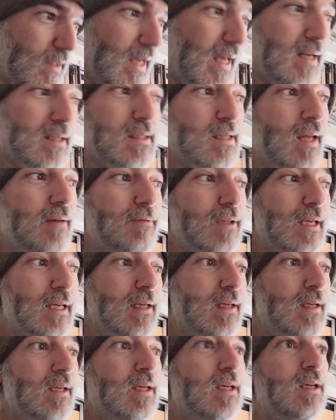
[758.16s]
and it's lovely.
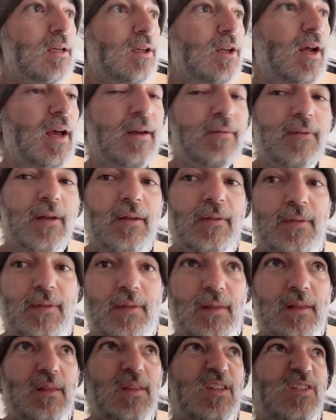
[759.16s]
You don't have like
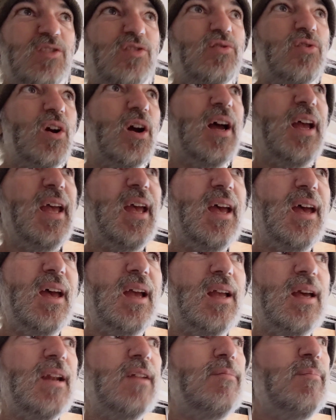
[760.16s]
this dry air
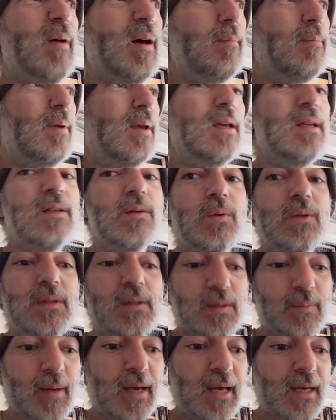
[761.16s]
kind of pumping into a
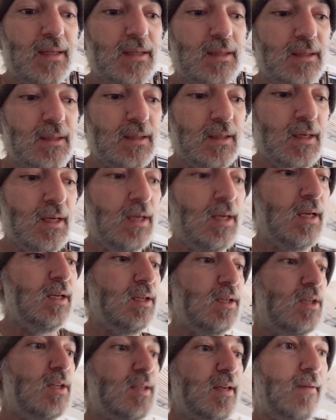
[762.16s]
space.
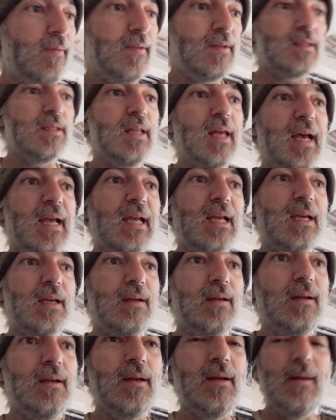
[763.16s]
You just have this like
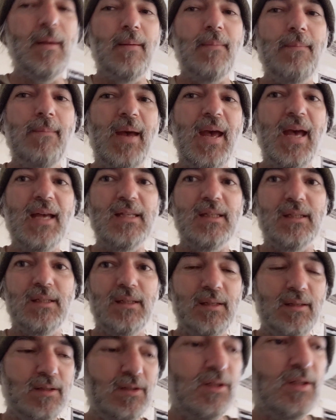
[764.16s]

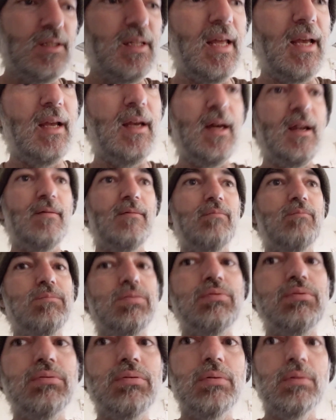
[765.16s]
mass just like kind of
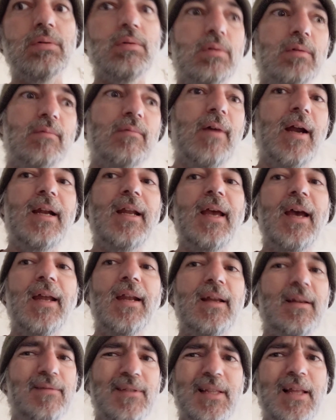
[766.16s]

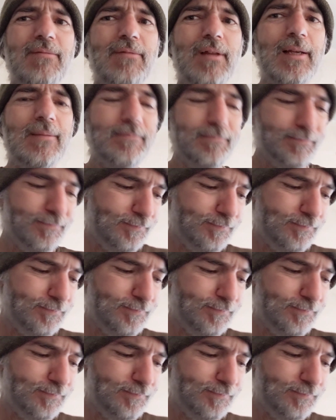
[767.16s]
radiating. It's lovely.